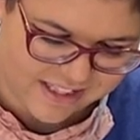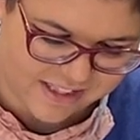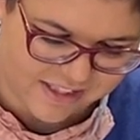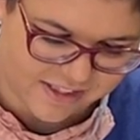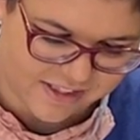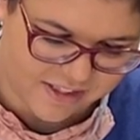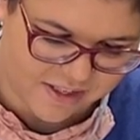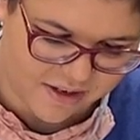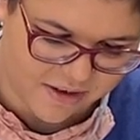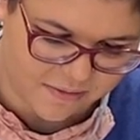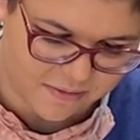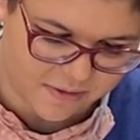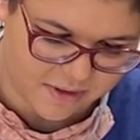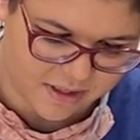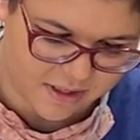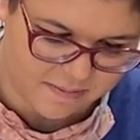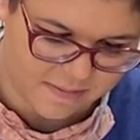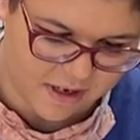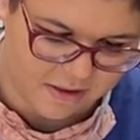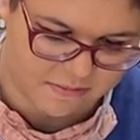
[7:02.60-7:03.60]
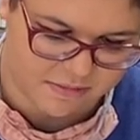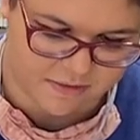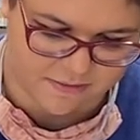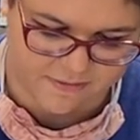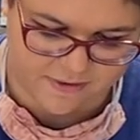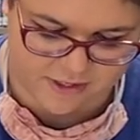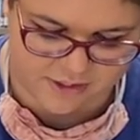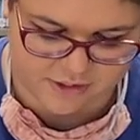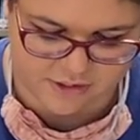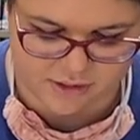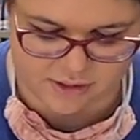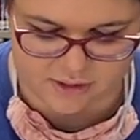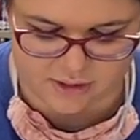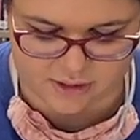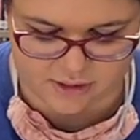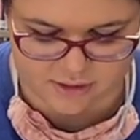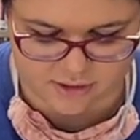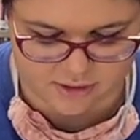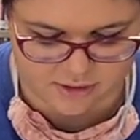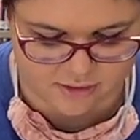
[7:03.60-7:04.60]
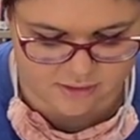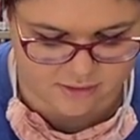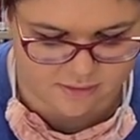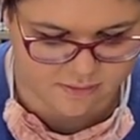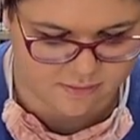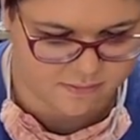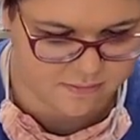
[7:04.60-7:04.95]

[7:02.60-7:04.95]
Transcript: So don't worry about perfection here.